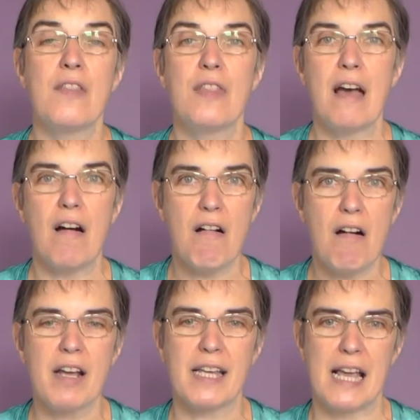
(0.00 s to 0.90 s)
There
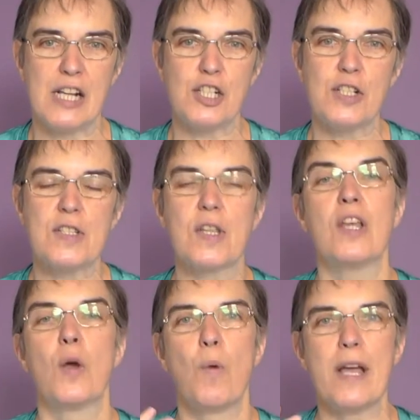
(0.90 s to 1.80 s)
are occasions
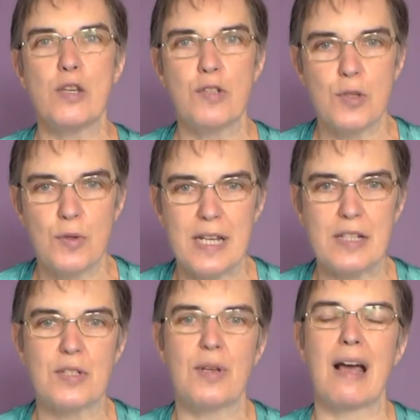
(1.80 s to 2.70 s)
where you do
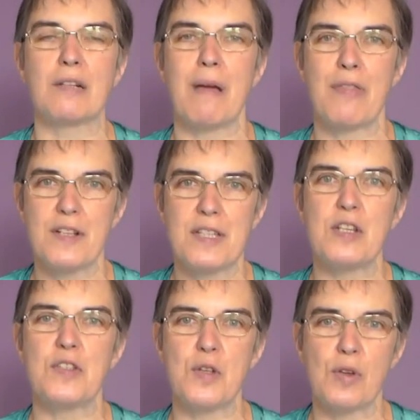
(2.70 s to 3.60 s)
need to add methods
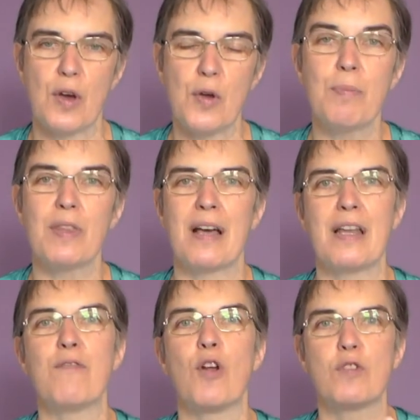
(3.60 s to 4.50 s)
in as you go, but
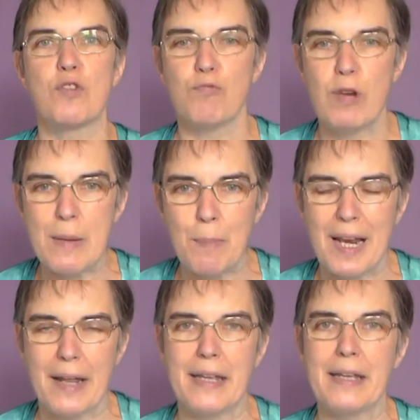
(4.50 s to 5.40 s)
that involves
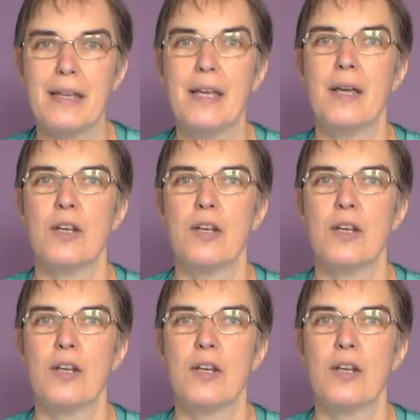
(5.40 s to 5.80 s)
replanning,